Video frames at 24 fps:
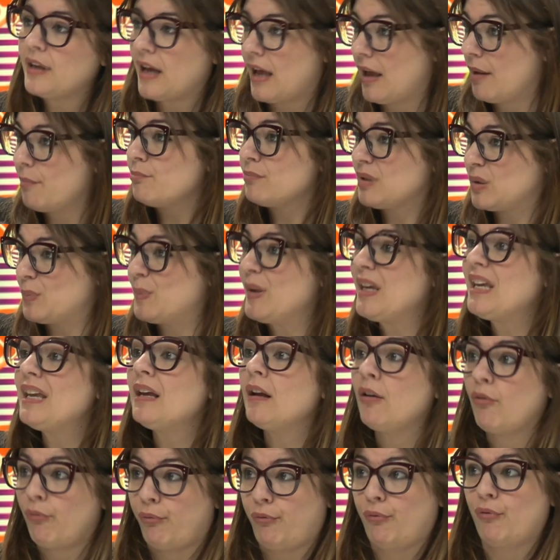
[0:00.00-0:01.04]
I'm
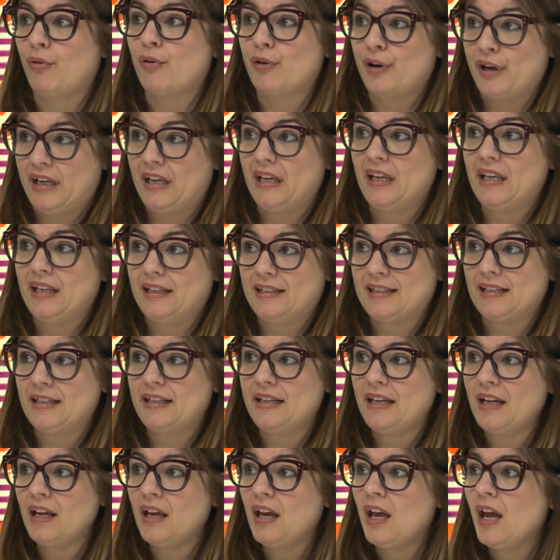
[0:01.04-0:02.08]
speaking for
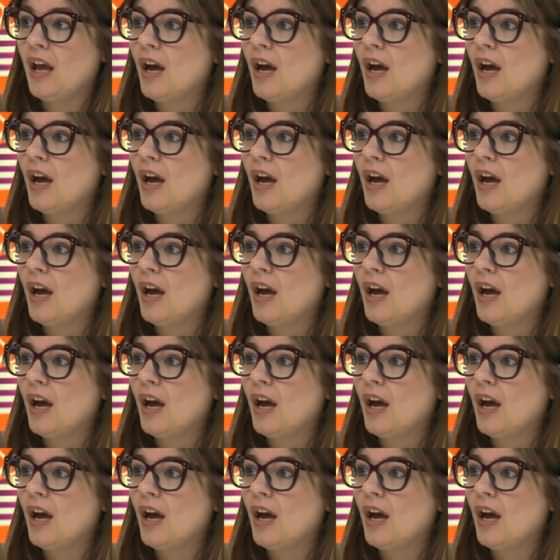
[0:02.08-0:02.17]
Italy,